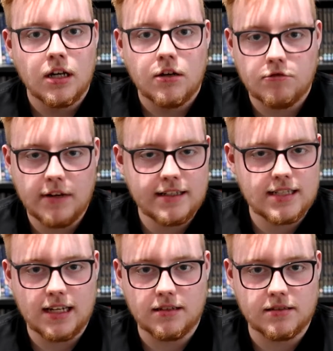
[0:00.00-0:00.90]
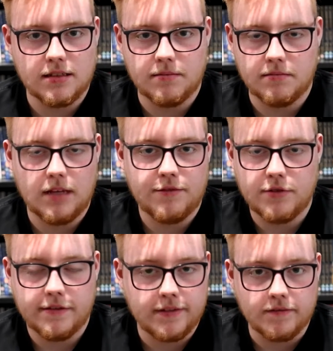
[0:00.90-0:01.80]
Rick tells him
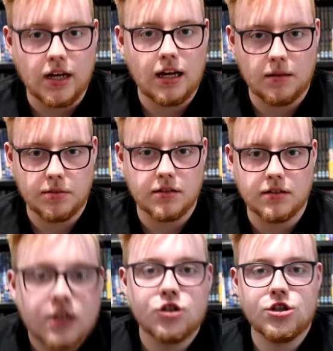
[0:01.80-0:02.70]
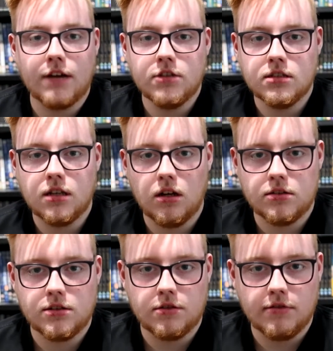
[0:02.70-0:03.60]
everything that happened. Sharon
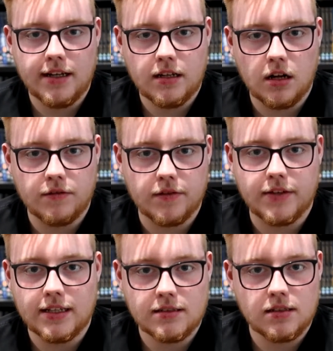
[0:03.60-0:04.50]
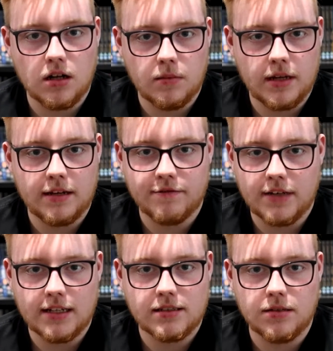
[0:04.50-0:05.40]
talks to Rick over the intercom and
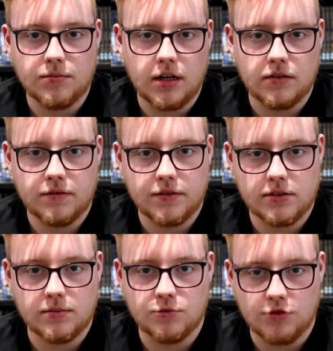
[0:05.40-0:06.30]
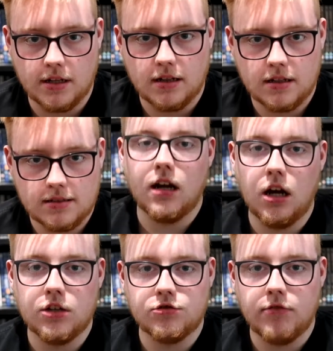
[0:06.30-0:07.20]
invites him round for some drinks.
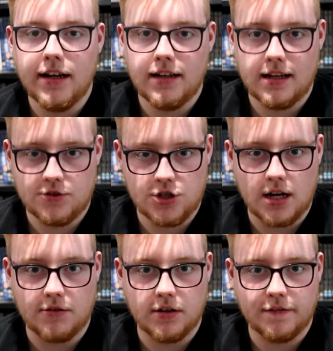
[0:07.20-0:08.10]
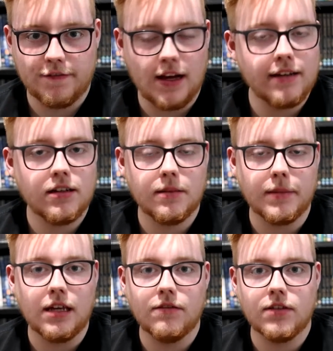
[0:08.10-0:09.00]
As Rick and Sharon finally
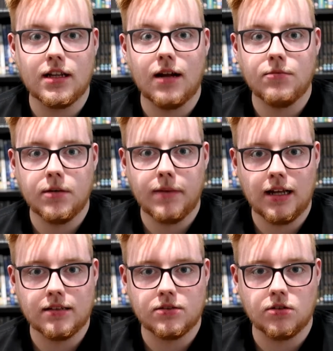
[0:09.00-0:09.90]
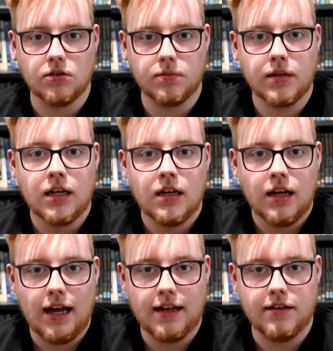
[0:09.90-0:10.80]
meet, the camera pans up
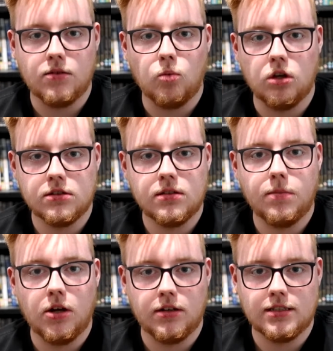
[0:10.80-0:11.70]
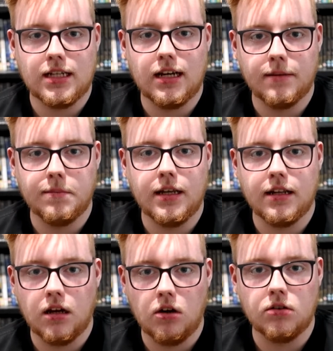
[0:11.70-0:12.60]
and Once Upon a Time in
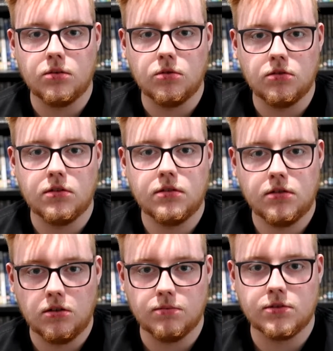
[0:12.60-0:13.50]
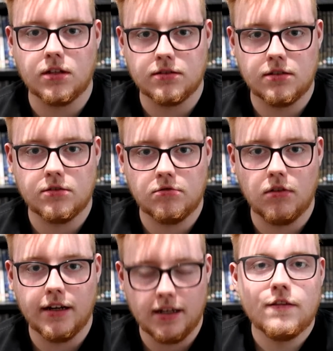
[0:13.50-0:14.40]
Hollywood comes onto
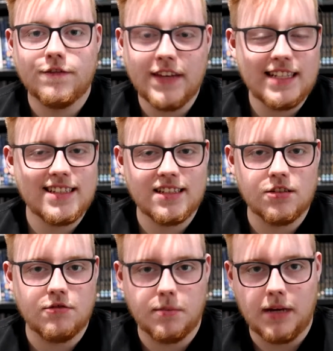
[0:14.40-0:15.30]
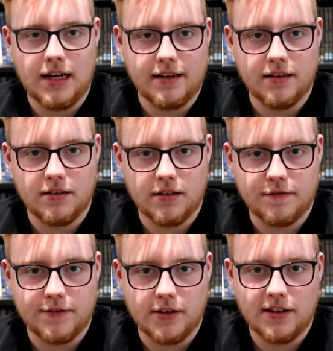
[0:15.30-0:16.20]
screen. This is a reminder
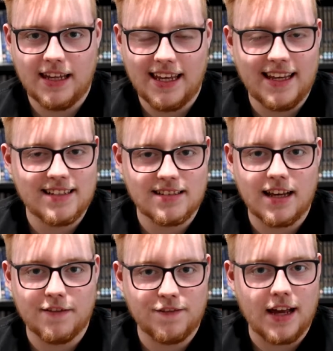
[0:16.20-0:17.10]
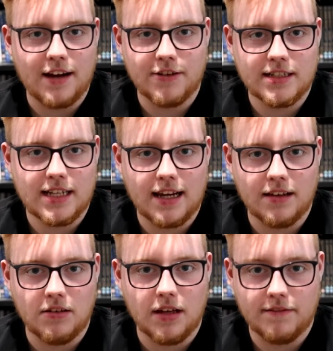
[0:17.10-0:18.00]
that it is a fairy
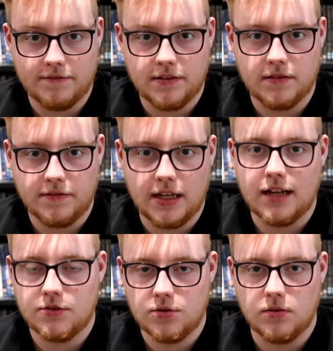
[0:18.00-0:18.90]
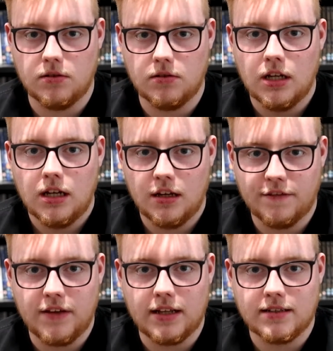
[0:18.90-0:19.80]
tale and that the actual
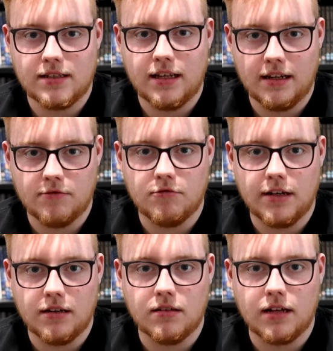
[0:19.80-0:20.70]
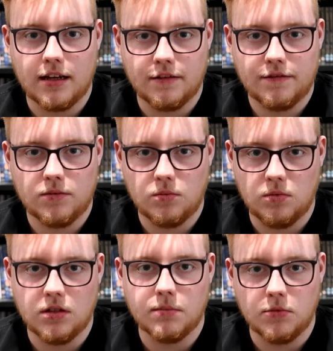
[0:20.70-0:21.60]
events in real life
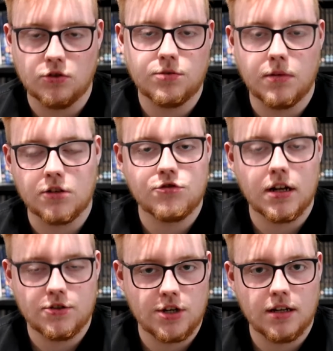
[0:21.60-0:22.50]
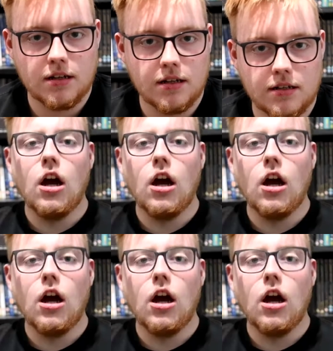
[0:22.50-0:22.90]
were much more tragic.